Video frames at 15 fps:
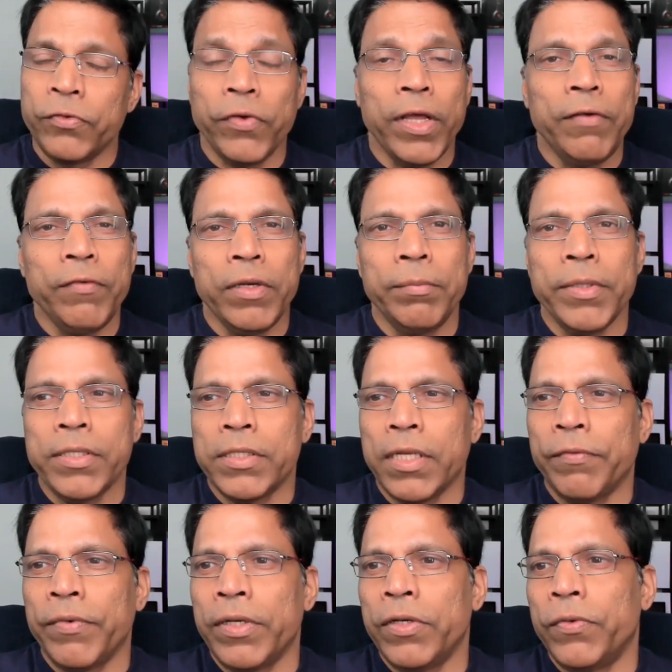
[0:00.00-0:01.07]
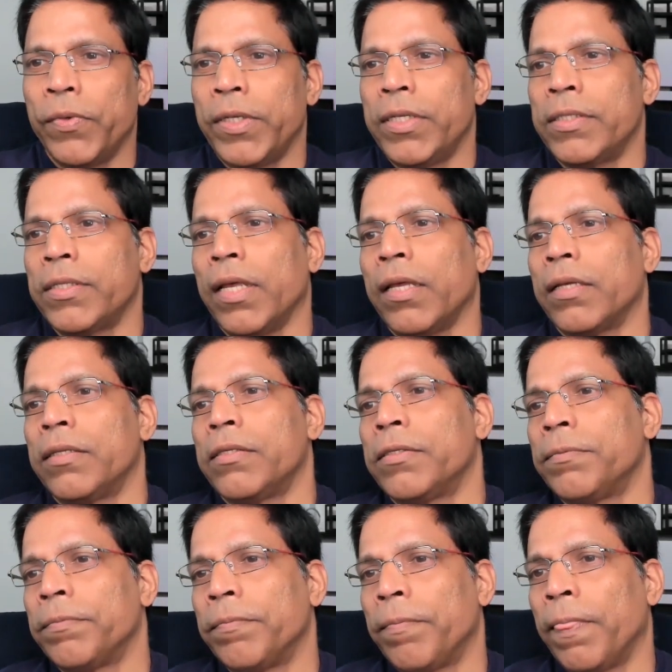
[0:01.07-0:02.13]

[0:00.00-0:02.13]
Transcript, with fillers: twelve will be seven hundred twenty seconds.